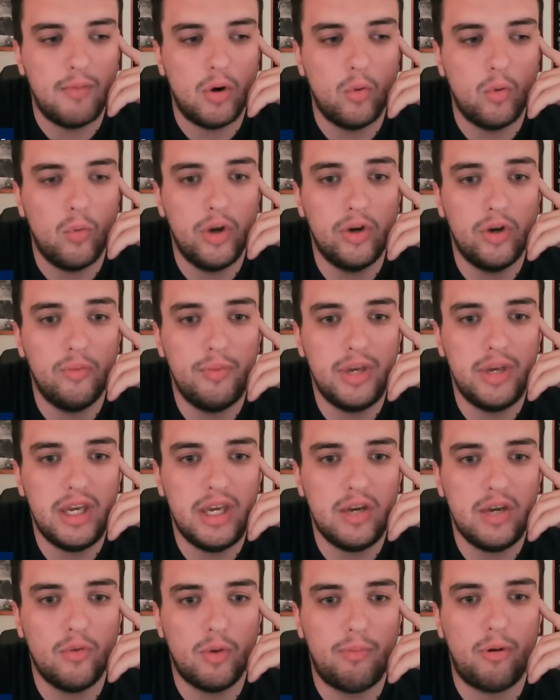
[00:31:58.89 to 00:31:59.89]
will
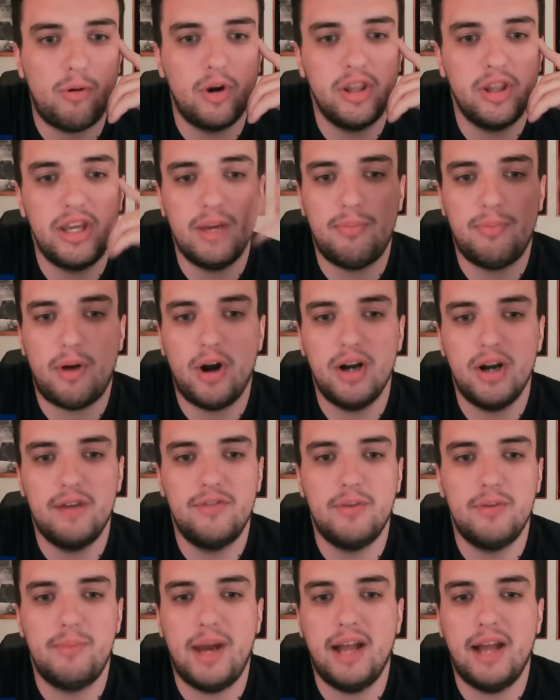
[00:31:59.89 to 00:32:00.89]
be reportedly a part of
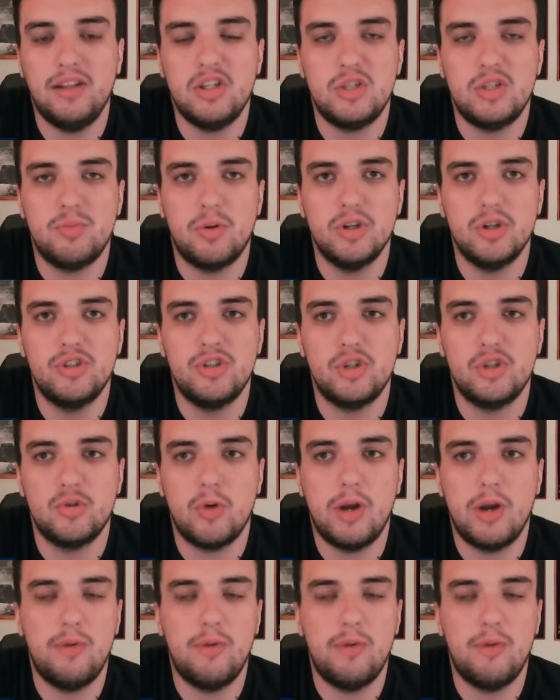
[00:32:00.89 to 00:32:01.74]
the Bally Sports Detroit